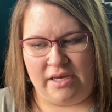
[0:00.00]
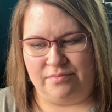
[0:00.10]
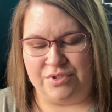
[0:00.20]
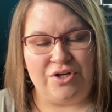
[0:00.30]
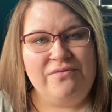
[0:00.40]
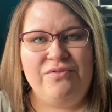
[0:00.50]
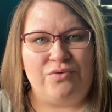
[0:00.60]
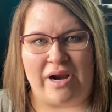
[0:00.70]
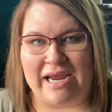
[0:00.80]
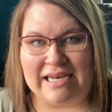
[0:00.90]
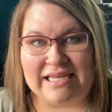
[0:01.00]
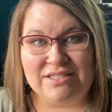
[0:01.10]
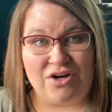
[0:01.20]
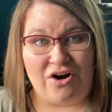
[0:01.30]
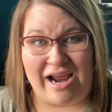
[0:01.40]
certain varieties
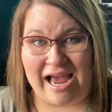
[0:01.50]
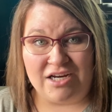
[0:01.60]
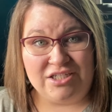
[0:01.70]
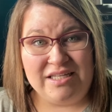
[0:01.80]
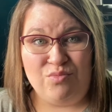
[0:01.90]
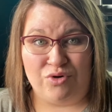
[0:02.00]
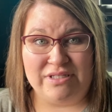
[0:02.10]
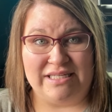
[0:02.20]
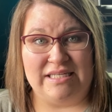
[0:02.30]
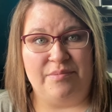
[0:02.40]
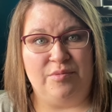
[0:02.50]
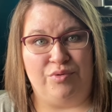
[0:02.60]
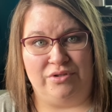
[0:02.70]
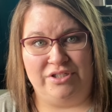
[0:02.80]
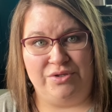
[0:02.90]
are actually more
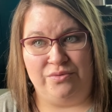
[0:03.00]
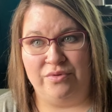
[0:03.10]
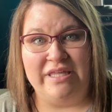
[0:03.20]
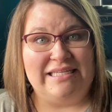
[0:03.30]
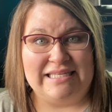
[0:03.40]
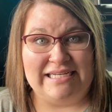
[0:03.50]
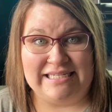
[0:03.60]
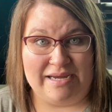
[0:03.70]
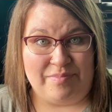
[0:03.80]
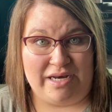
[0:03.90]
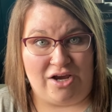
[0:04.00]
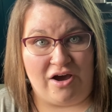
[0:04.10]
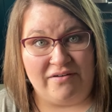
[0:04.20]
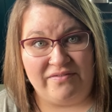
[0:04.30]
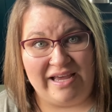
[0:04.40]
susceptible to things like dampening
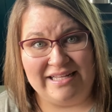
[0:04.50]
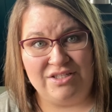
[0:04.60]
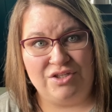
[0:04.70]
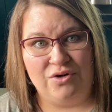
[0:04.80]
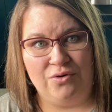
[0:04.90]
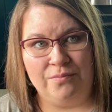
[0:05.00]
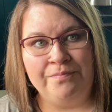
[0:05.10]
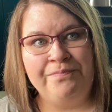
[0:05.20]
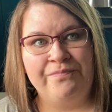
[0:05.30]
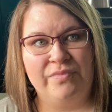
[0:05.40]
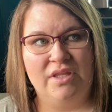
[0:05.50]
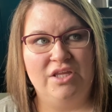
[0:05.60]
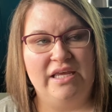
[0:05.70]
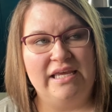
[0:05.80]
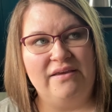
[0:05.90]
off. And so
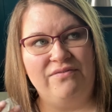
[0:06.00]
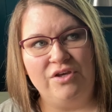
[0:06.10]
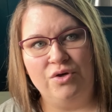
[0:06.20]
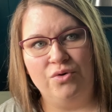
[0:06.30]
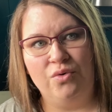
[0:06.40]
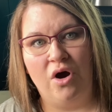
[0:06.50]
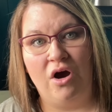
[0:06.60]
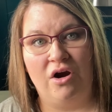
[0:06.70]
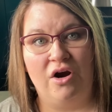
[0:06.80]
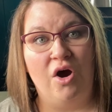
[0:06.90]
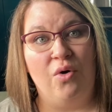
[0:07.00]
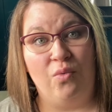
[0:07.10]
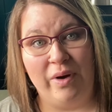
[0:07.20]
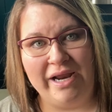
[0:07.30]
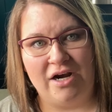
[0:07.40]
if you are
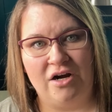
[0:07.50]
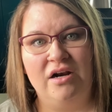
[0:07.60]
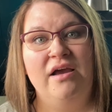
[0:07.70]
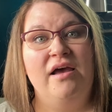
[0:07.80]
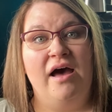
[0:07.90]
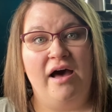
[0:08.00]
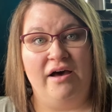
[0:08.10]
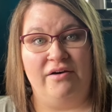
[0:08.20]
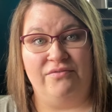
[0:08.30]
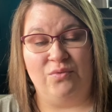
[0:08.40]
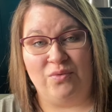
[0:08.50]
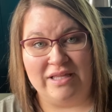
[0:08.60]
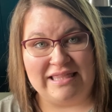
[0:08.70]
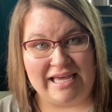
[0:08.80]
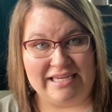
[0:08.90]
aware of
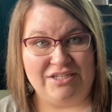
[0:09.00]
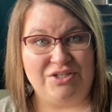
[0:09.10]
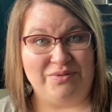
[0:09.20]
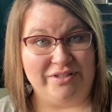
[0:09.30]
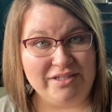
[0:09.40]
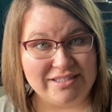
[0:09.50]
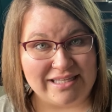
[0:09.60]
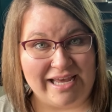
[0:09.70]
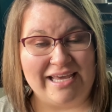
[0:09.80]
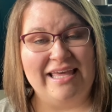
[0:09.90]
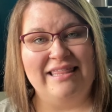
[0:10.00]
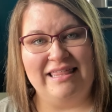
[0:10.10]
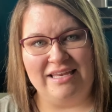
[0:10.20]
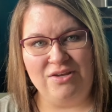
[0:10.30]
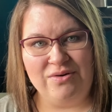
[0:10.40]
what that issue looks like,
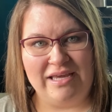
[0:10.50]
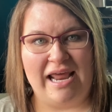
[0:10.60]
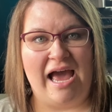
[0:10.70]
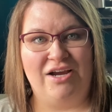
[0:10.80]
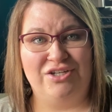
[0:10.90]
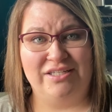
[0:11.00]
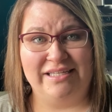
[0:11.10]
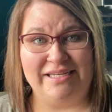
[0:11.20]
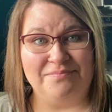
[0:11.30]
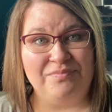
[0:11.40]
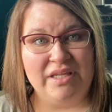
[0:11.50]
then you can actually